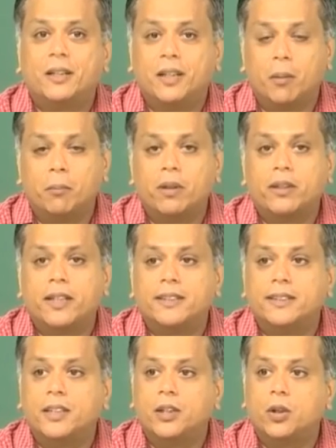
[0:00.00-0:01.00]
number
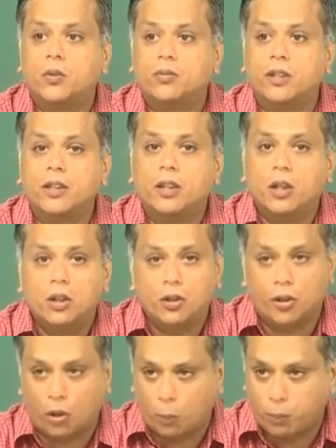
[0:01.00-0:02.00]
density of the
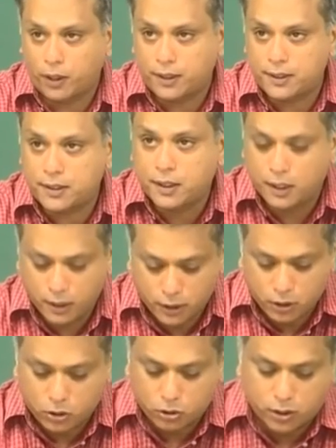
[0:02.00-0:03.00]
droplets.
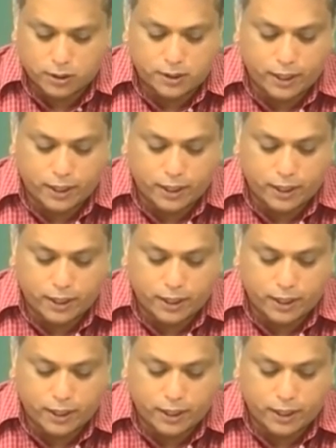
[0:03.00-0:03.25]
So, the